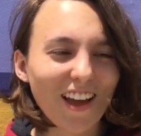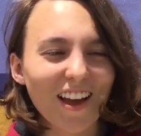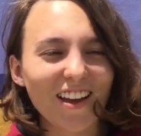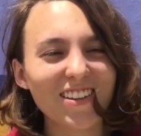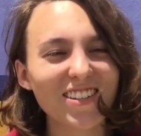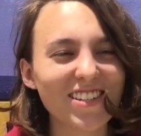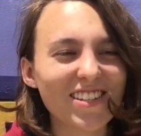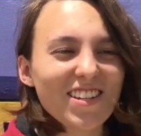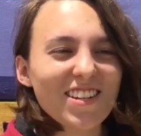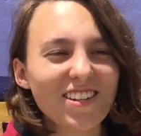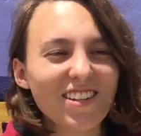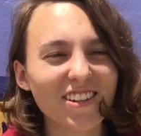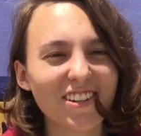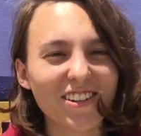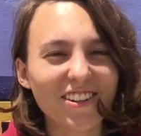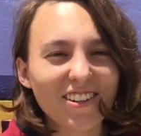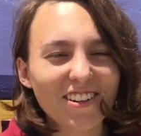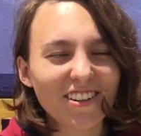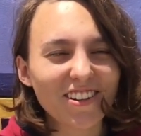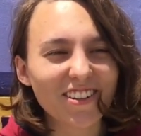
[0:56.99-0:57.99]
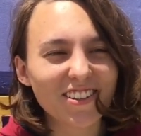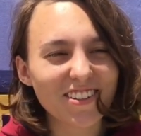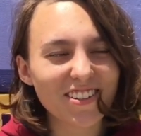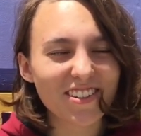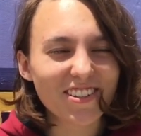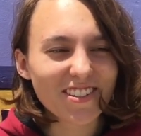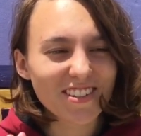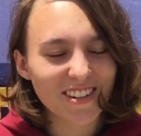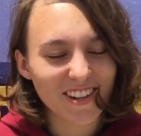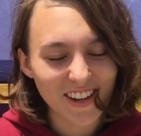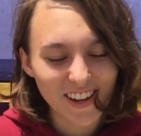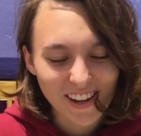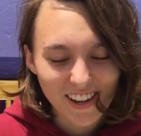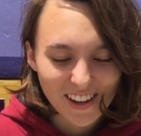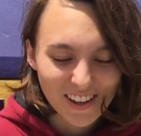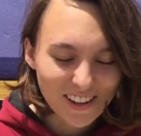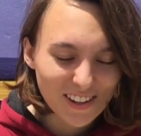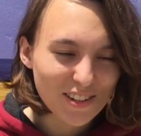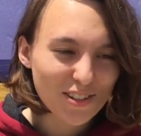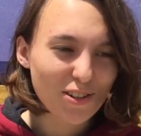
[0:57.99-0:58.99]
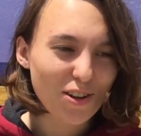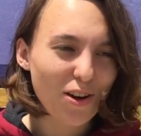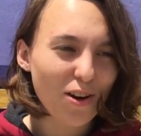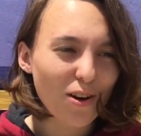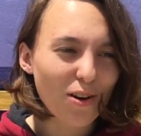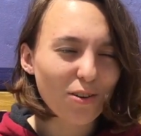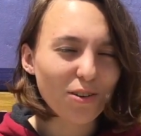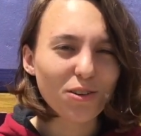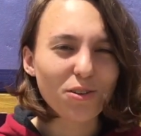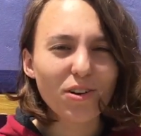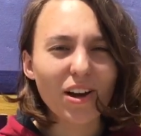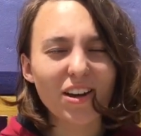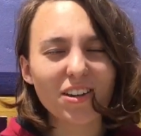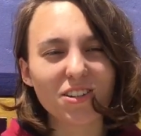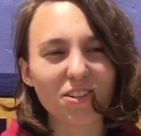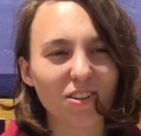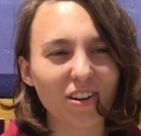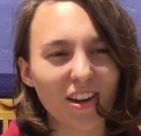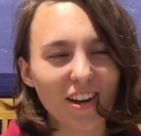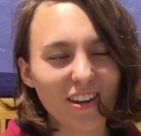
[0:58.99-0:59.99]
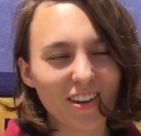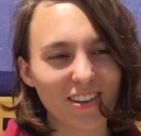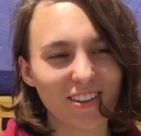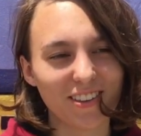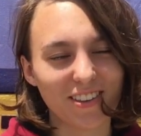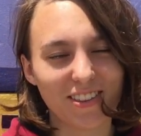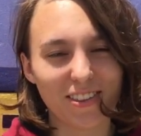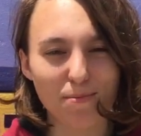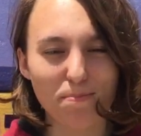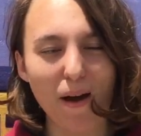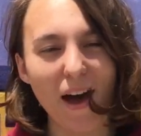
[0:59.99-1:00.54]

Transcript: Hi, seniors. So you guys are like the